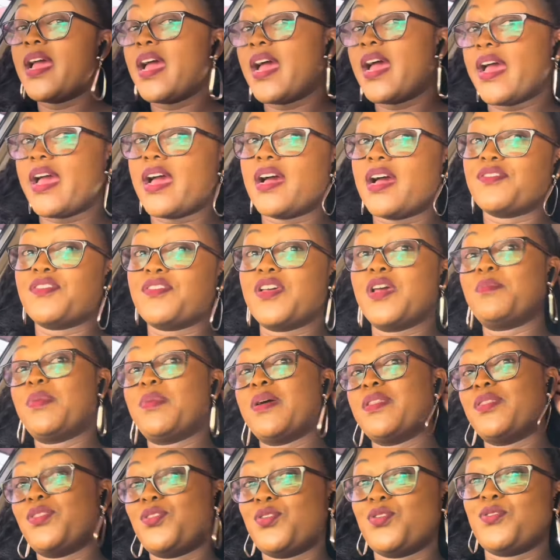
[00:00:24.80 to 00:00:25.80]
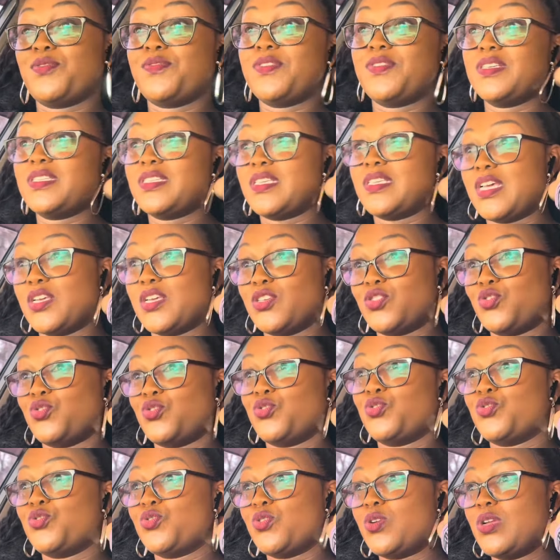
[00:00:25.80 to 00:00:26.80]
i have help at the office as
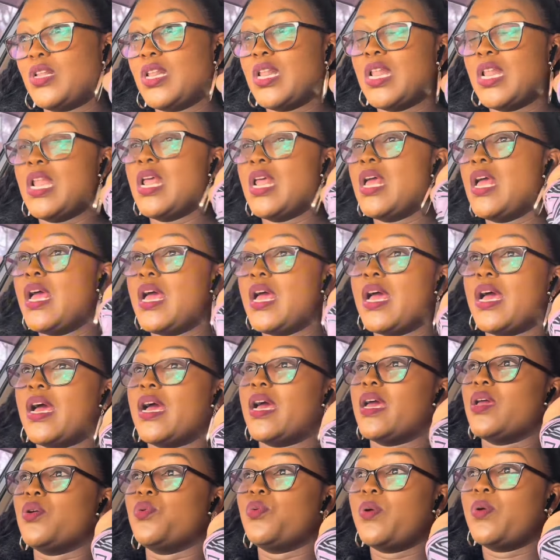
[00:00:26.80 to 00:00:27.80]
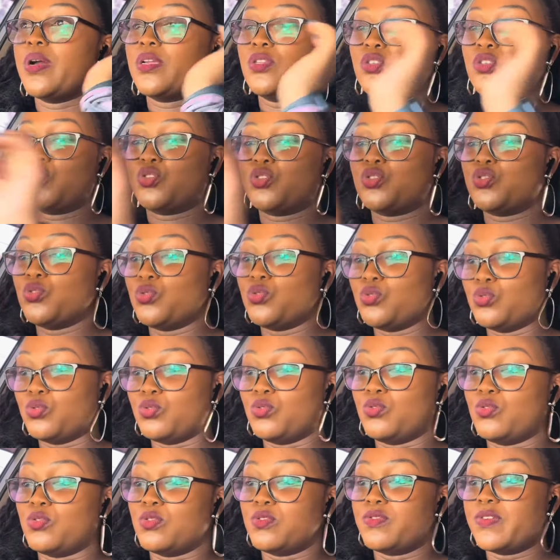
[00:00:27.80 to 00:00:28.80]
usual i want
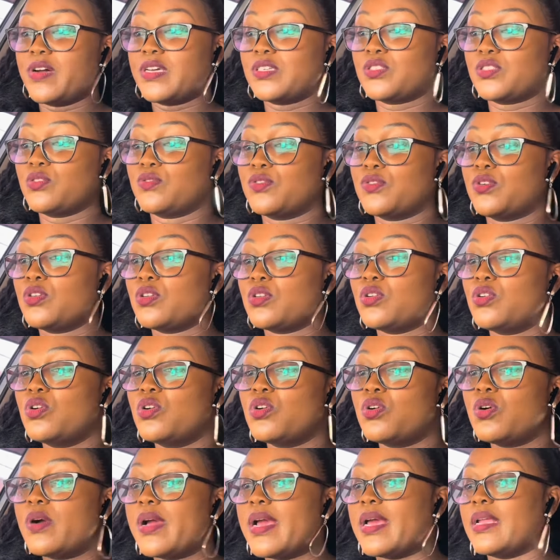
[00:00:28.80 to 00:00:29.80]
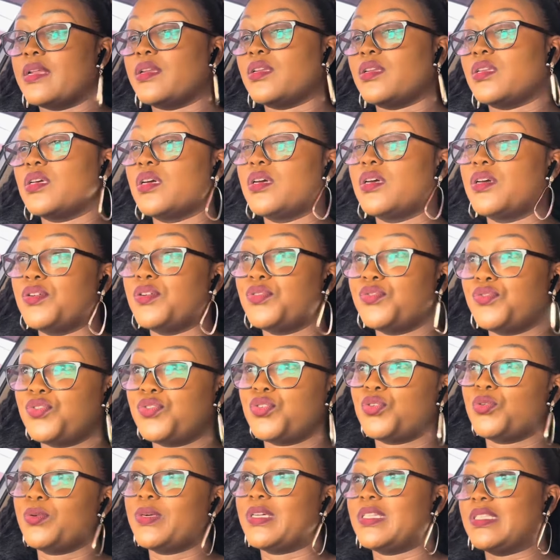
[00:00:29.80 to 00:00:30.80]
to first of all go and
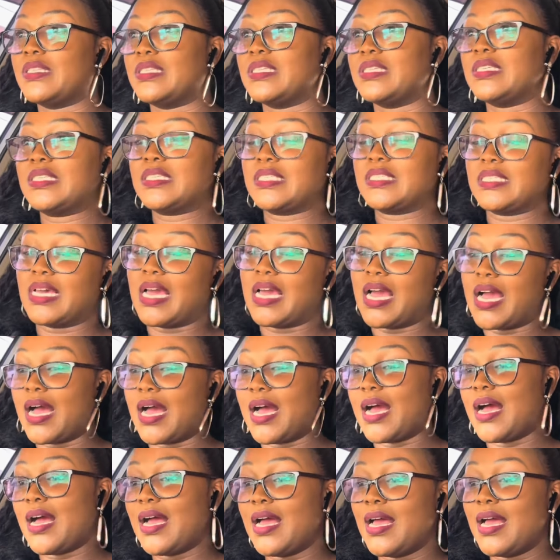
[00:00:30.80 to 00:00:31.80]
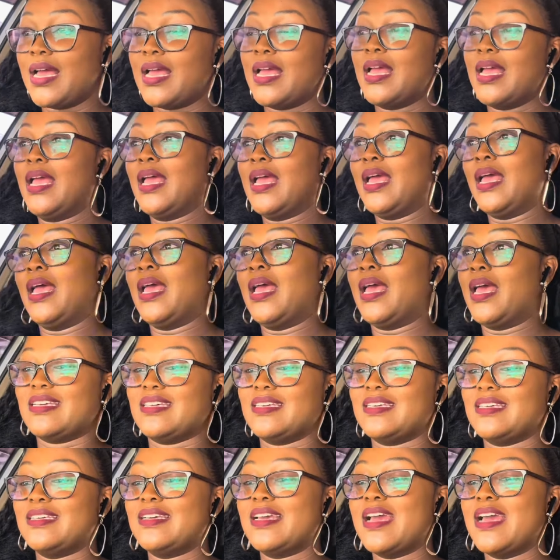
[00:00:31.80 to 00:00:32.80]
fuel this car
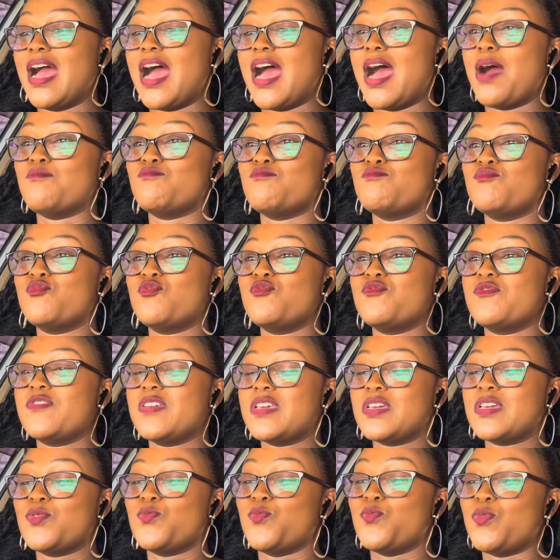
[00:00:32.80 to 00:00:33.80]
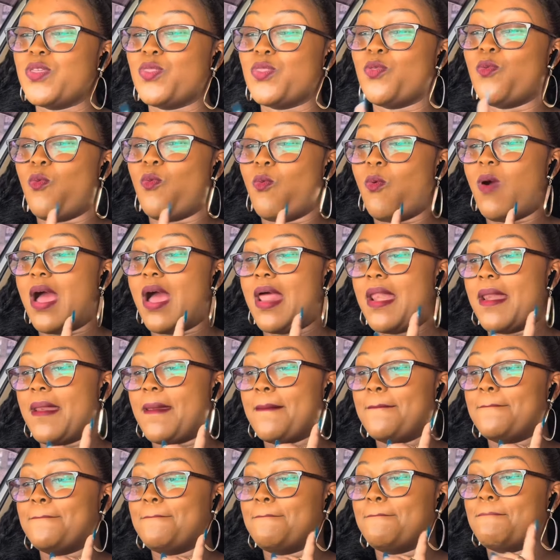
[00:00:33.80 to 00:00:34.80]
i'm moving with one
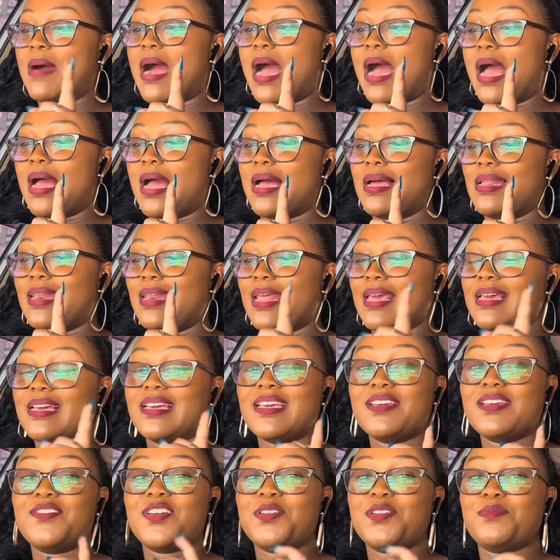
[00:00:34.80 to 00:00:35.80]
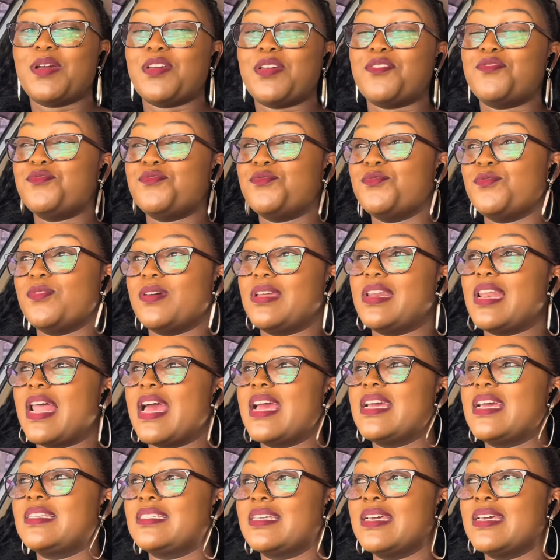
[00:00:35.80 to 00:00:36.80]
bar like even my fuel
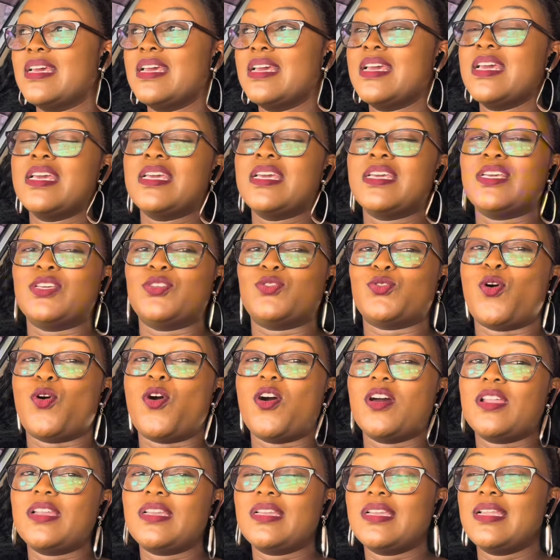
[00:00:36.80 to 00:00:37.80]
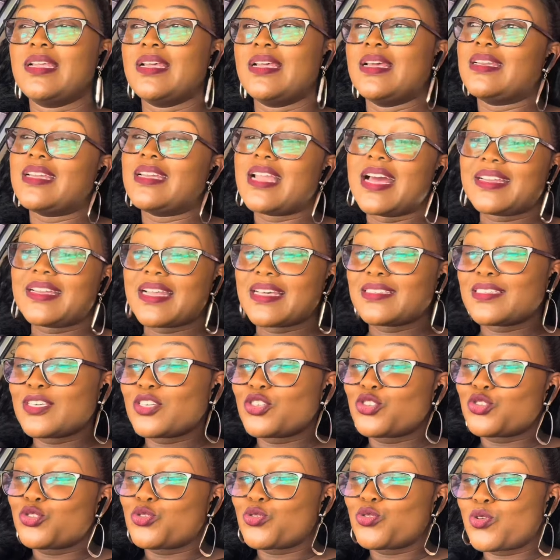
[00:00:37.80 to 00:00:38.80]
light is on that
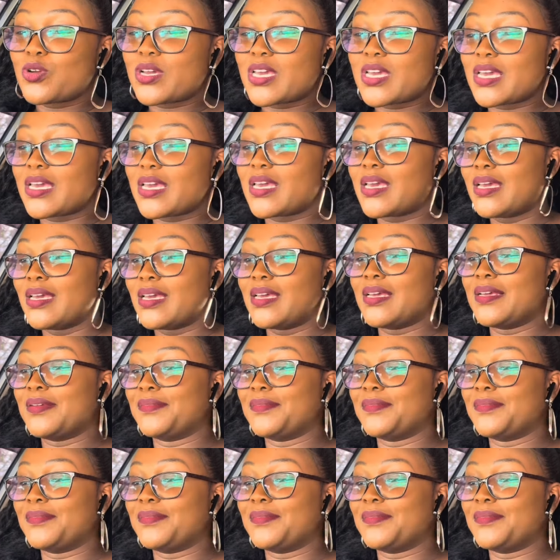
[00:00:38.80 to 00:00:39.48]
is stupid